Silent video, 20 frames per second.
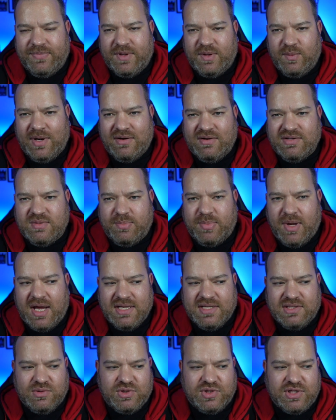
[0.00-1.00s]
Whereas a
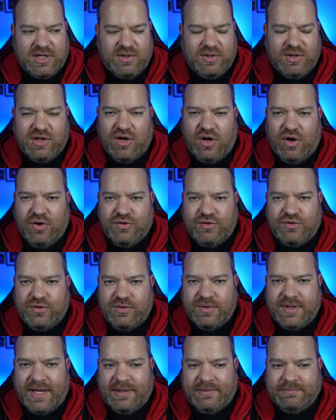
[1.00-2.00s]
personal channel, you can't
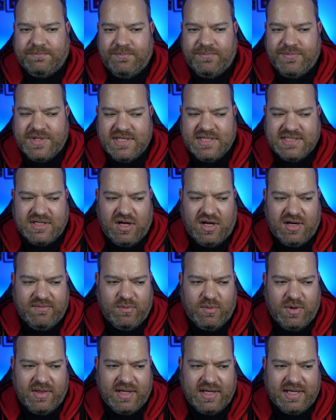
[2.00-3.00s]
do that. That's kind of
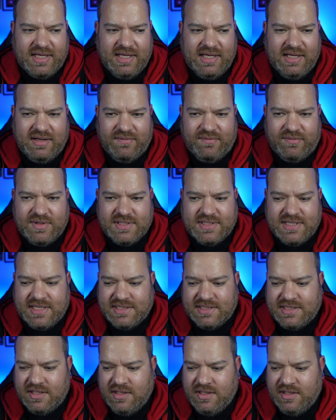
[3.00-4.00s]
one of the key
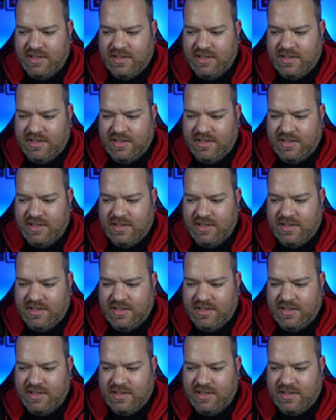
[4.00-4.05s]
differences.